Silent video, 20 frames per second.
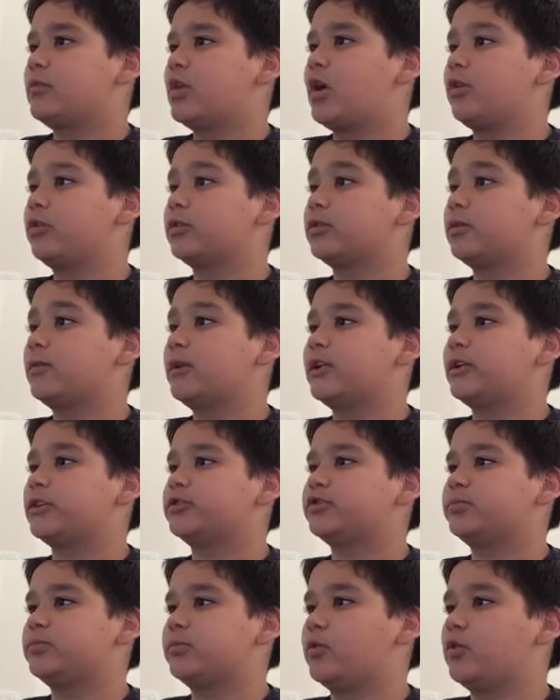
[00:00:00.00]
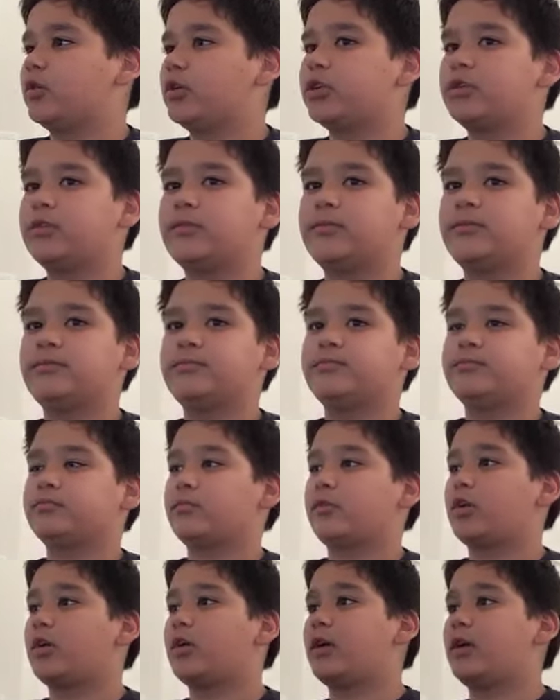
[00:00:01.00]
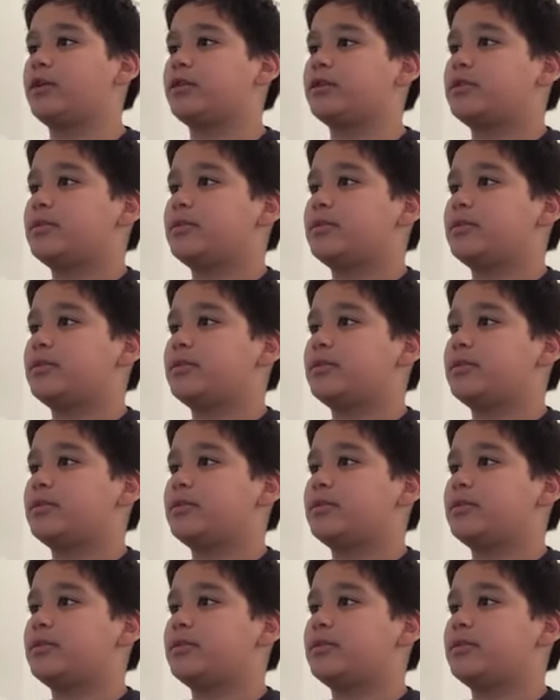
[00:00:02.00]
Oh, wait, there's more. All right.